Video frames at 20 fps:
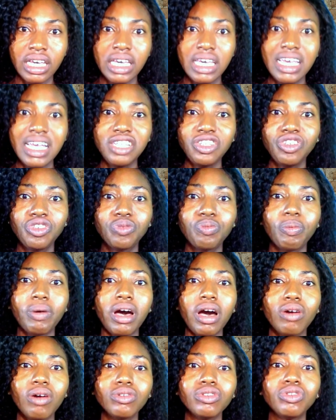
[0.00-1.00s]
Each
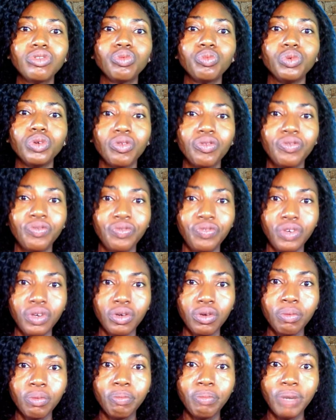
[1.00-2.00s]
spouse will
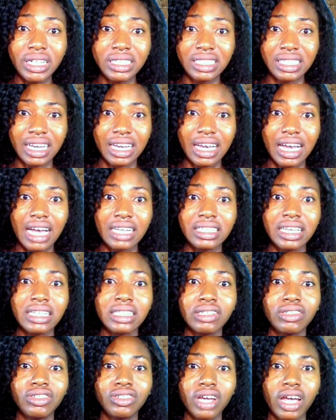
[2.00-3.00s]
feel better and
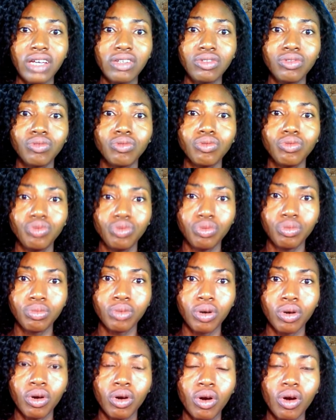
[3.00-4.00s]
energized to do
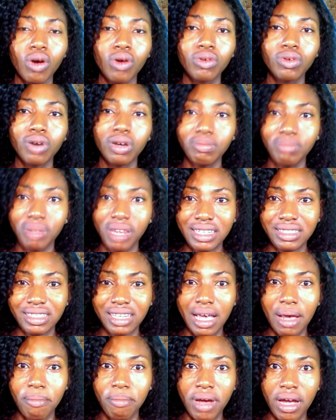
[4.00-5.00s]
more. God bless
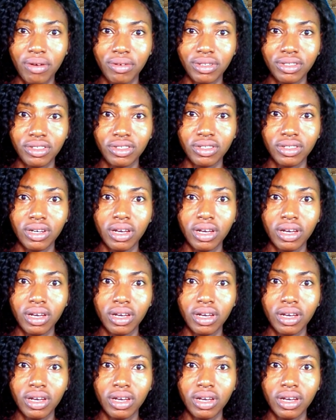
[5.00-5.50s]
our marriage.